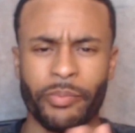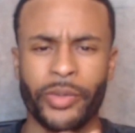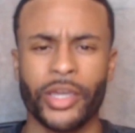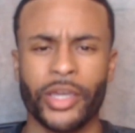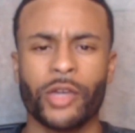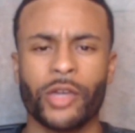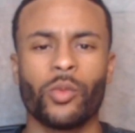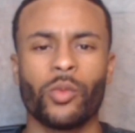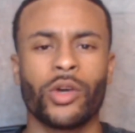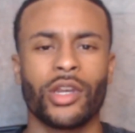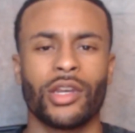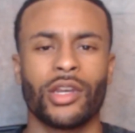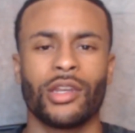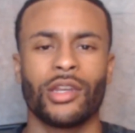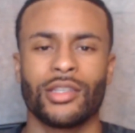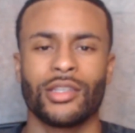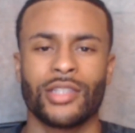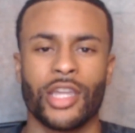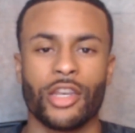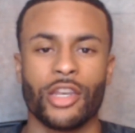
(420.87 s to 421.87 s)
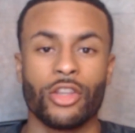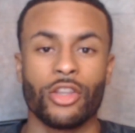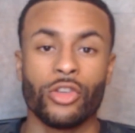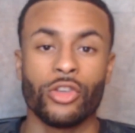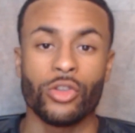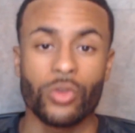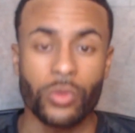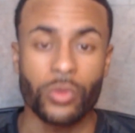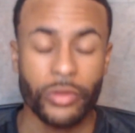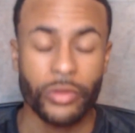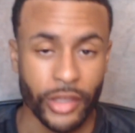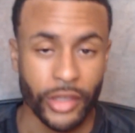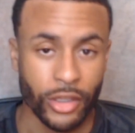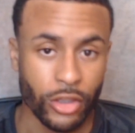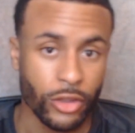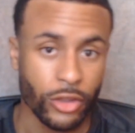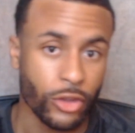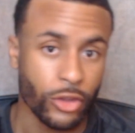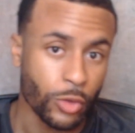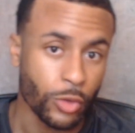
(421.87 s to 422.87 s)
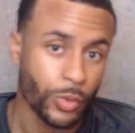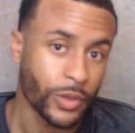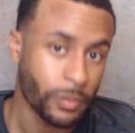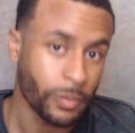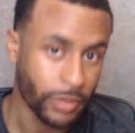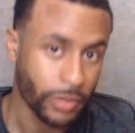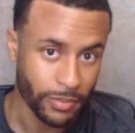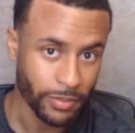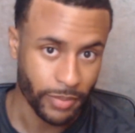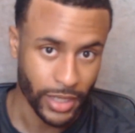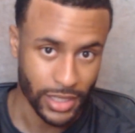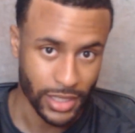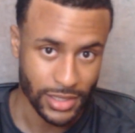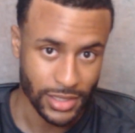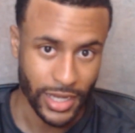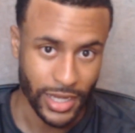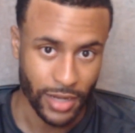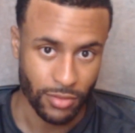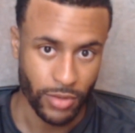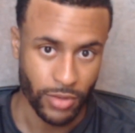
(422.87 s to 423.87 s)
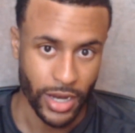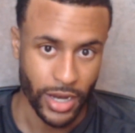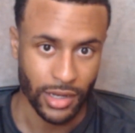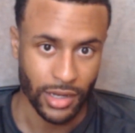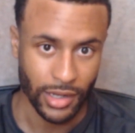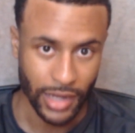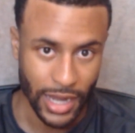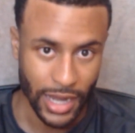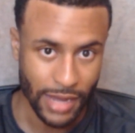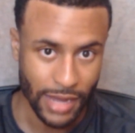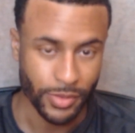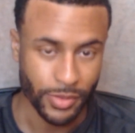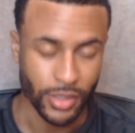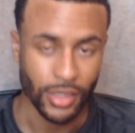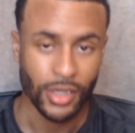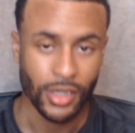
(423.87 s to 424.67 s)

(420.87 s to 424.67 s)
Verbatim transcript: Pick what it is that you think you would be best at writing copy.